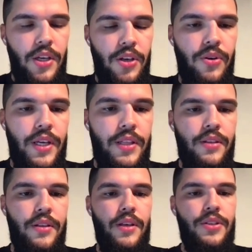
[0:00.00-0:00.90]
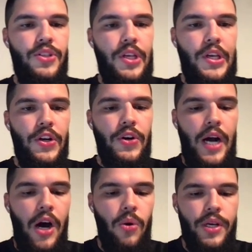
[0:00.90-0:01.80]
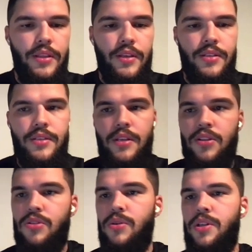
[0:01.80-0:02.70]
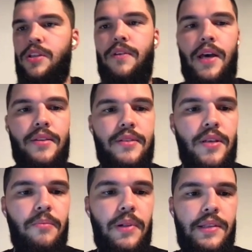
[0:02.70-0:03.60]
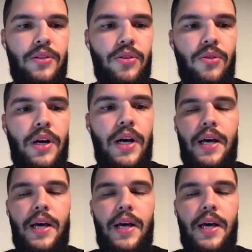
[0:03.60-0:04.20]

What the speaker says: you can see here how it is intuitive and simple to